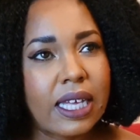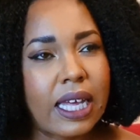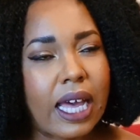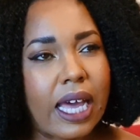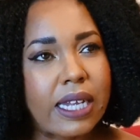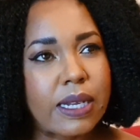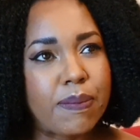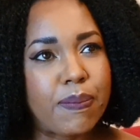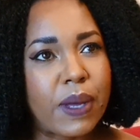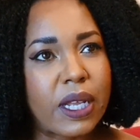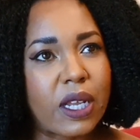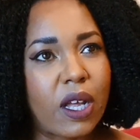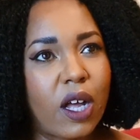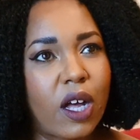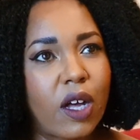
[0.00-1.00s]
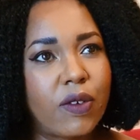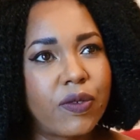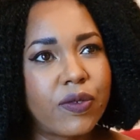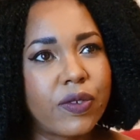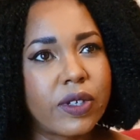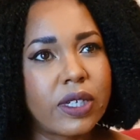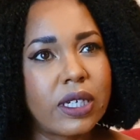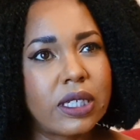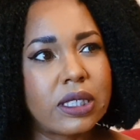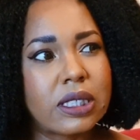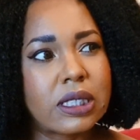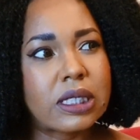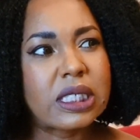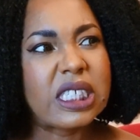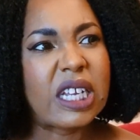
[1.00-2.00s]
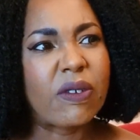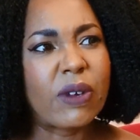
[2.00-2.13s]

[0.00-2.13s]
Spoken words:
and a bit of Sierra